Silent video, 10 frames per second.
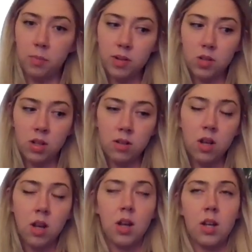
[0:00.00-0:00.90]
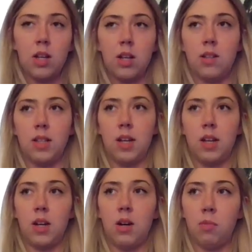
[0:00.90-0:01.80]
person is
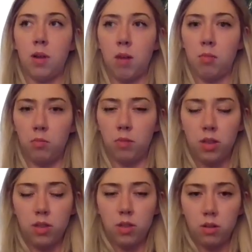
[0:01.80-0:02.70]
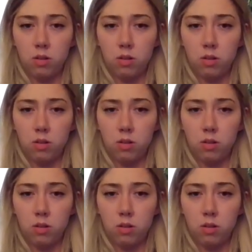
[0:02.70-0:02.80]
it a problem with